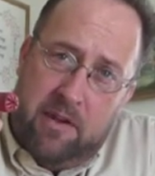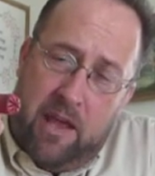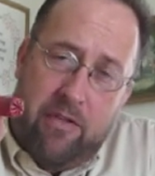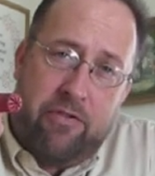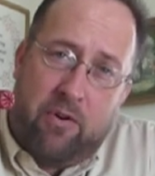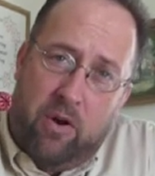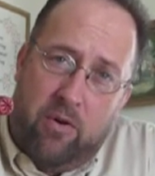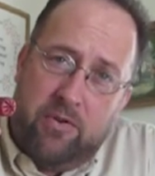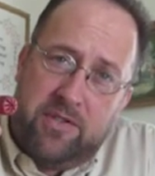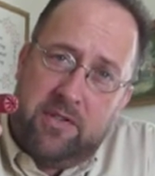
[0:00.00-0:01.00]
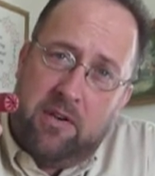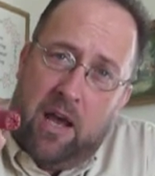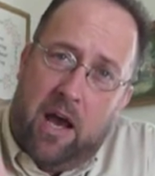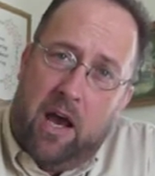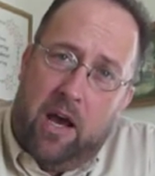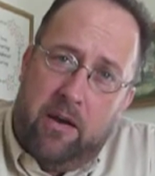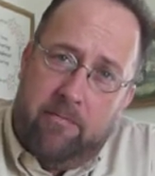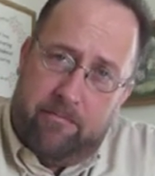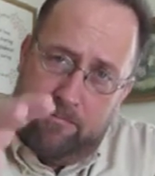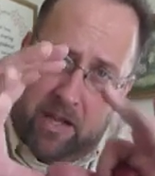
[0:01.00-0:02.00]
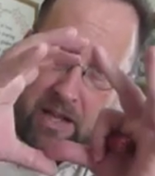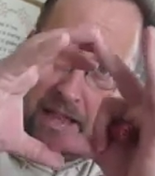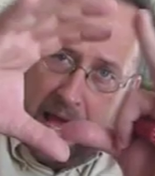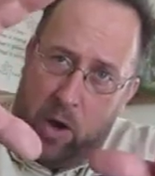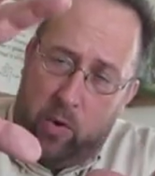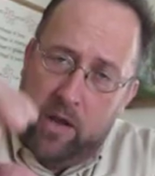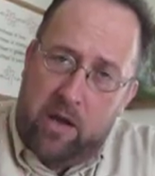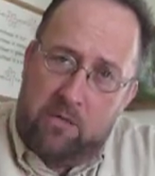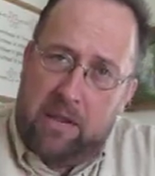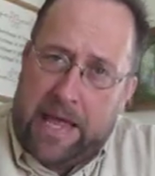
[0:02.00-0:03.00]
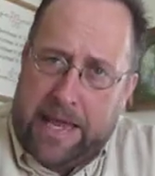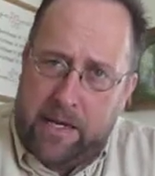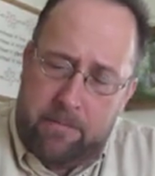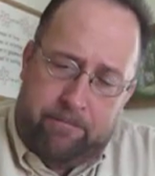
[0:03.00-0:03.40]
It throws a cloud of lead.